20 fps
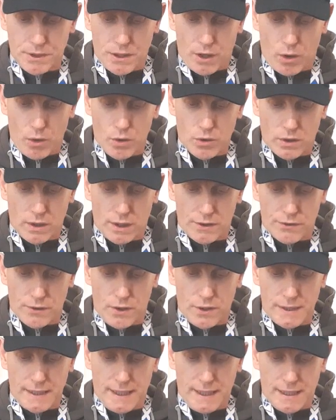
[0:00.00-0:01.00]
to the local
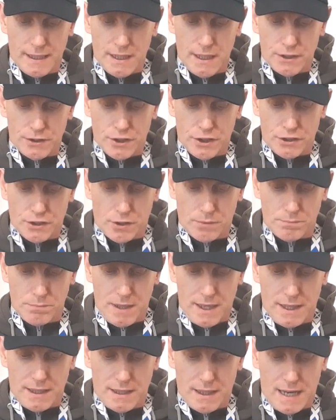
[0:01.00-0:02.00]
authority to
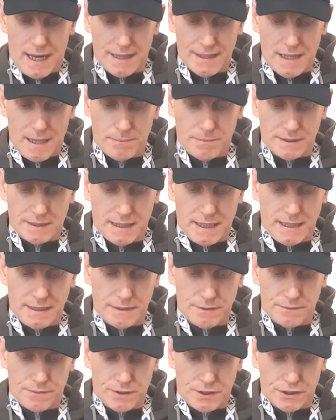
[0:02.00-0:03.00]
submit an
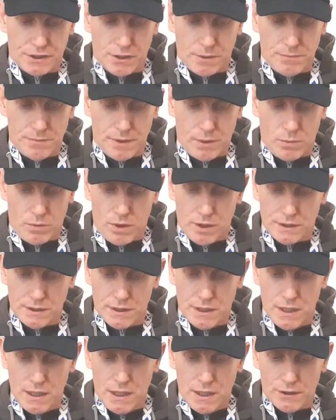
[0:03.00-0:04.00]
application for a summary warrant
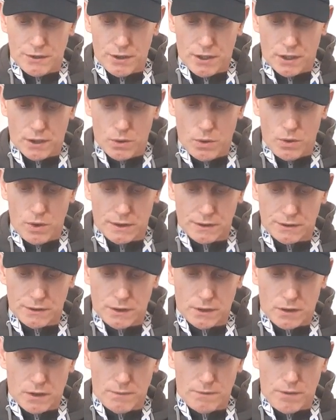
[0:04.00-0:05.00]
to the court
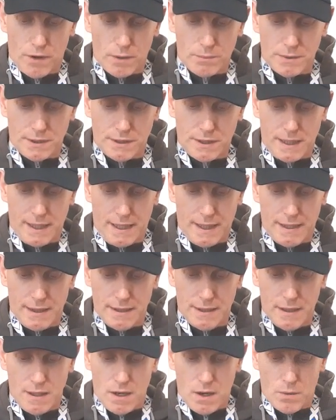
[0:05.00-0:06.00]
to conformity
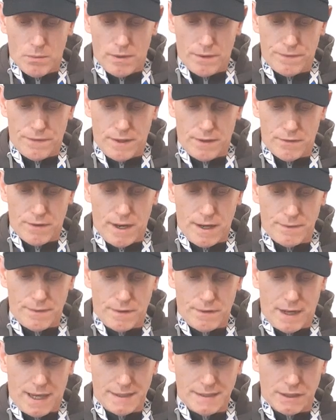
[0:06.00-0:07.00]
with the
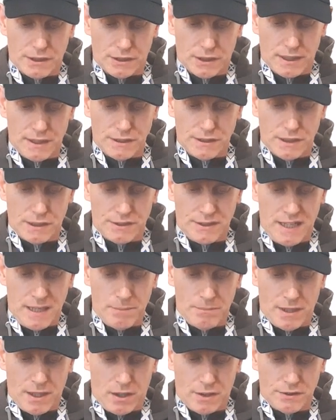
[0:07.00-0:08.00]
relevant legislation,
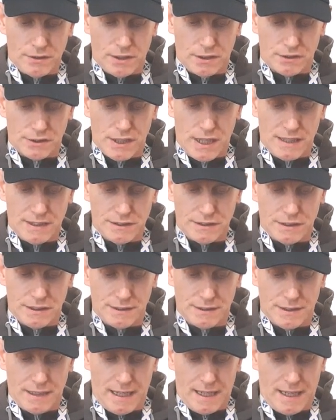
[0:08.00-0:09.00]
namely under
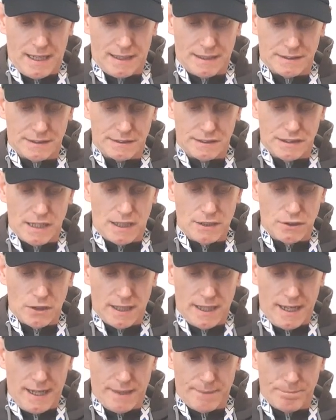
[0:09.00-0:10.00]
Schedule
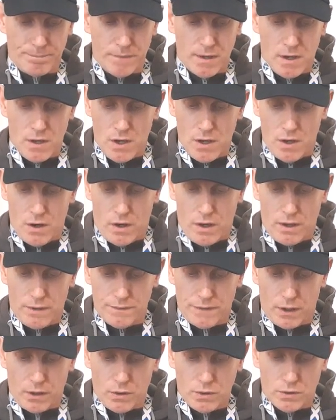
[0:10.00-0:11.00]
8 of
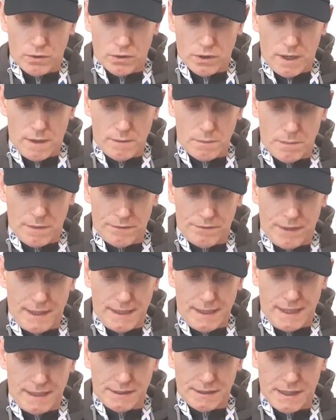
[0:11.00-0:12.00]
the Local Government
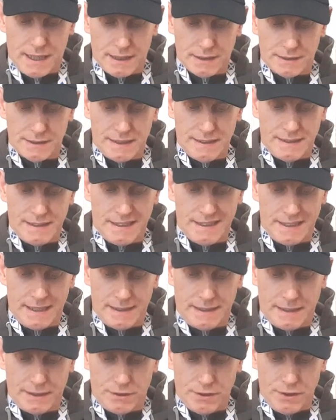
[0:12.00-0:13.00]
Finance Act
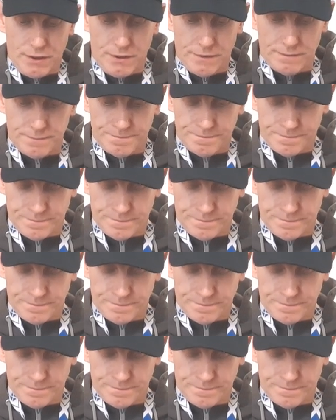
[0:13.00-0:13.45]
1992.